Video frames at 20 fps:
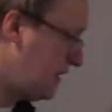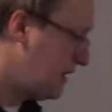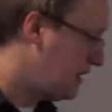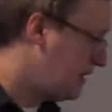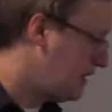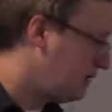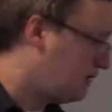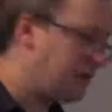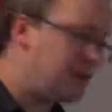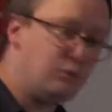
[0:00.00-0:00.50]

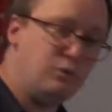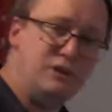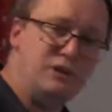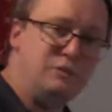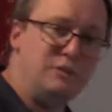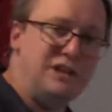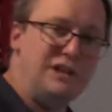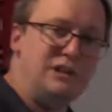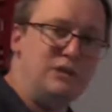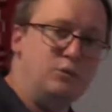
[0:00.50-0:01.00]
But when
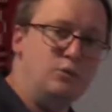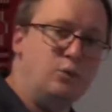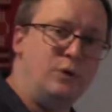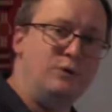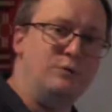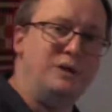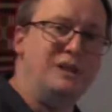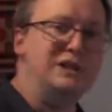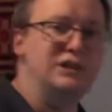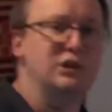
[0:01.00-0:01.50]

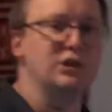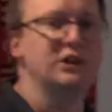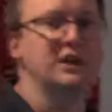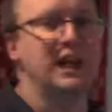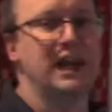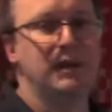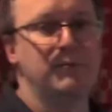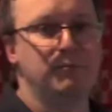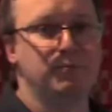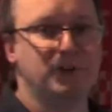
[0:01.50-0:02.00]
we look
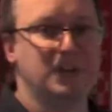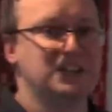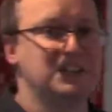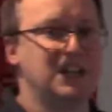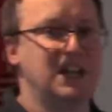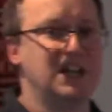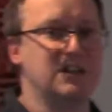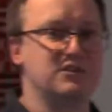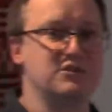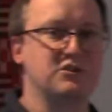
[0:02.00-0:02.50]
at breast
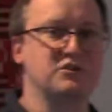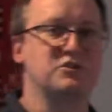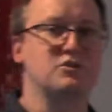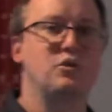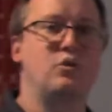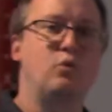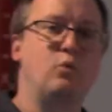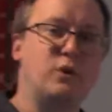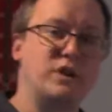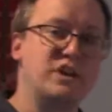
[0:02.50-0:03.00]
cancers,
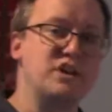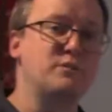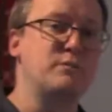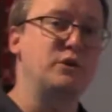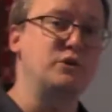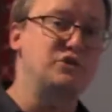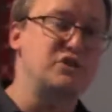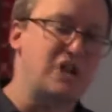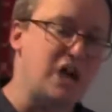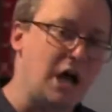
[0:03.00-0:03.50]
one of the
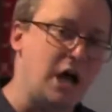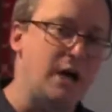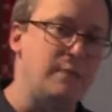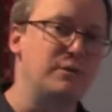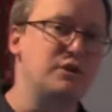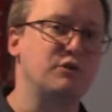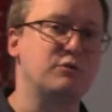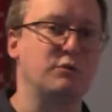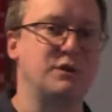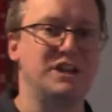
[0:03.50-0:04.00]
most
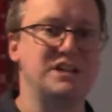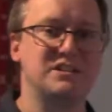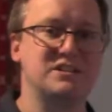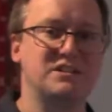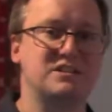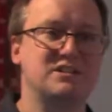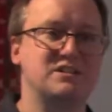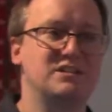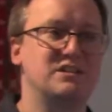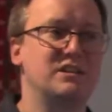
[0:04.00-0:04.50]
common
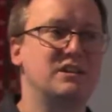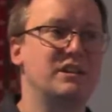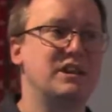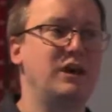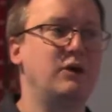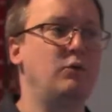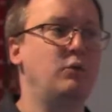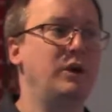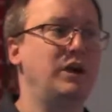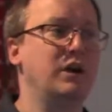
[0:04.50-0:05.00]
reasons
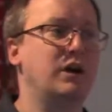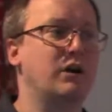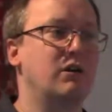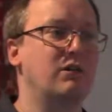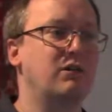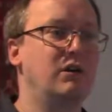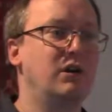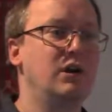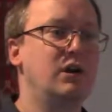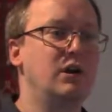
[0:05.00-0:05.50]
that we
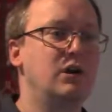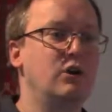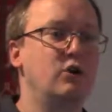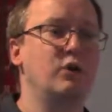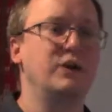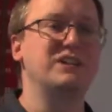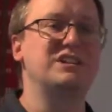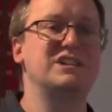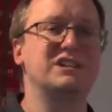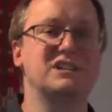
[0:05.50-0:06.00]
are
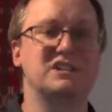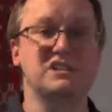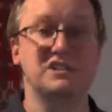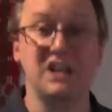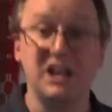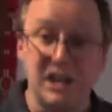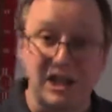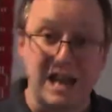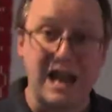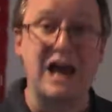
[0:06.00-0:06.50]
going to
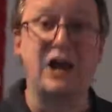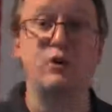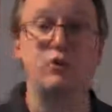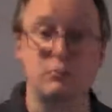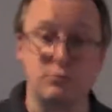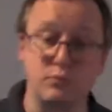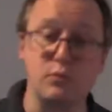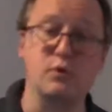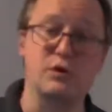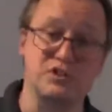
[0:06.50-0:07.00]
seek out
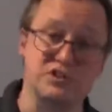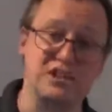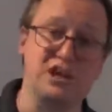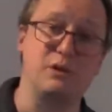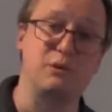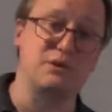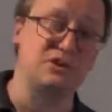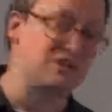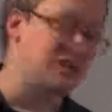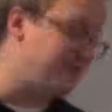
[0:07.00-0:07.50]
more
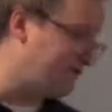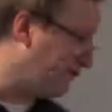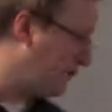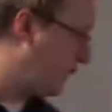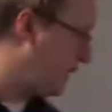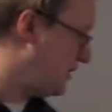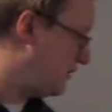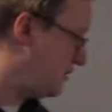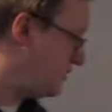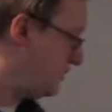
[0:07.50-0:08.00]
sequence
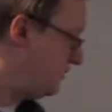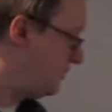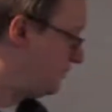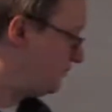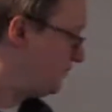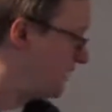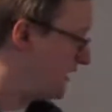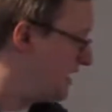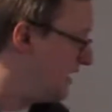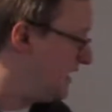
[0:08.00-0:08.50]
information
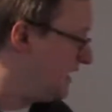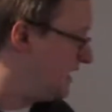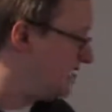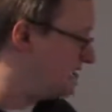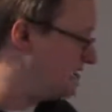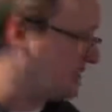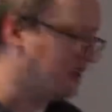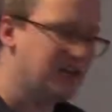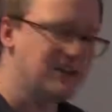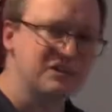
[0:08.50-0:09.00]
is
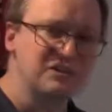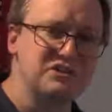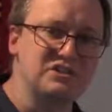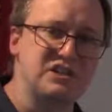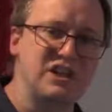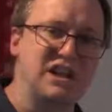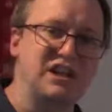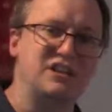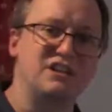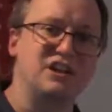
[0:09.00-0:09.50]
to
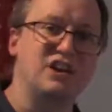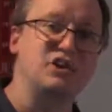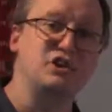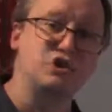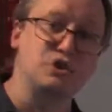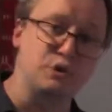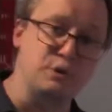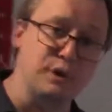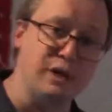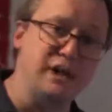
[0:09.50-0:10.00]
understand a
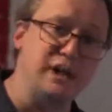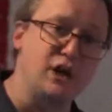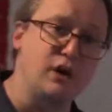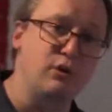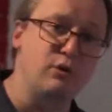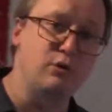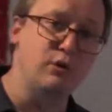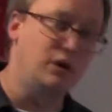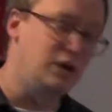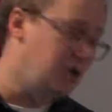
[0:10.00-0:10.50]

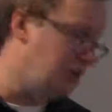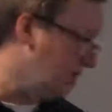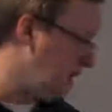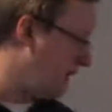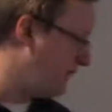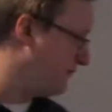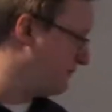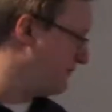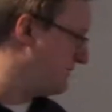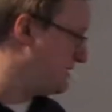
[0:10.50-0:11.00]
trio
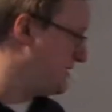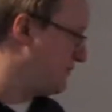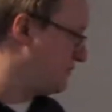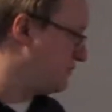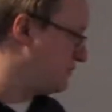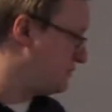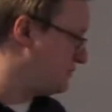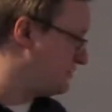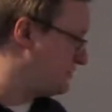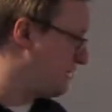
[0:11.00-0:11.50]
of
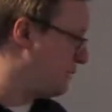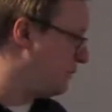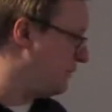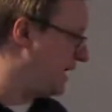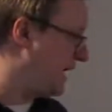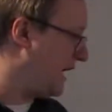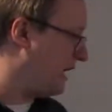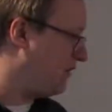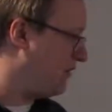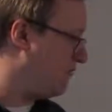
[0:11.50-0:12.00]
receptors that we
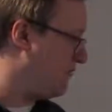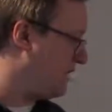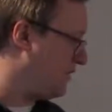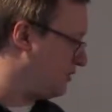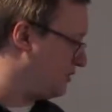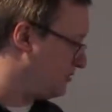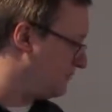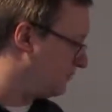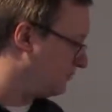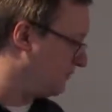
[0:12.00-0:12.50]
care about.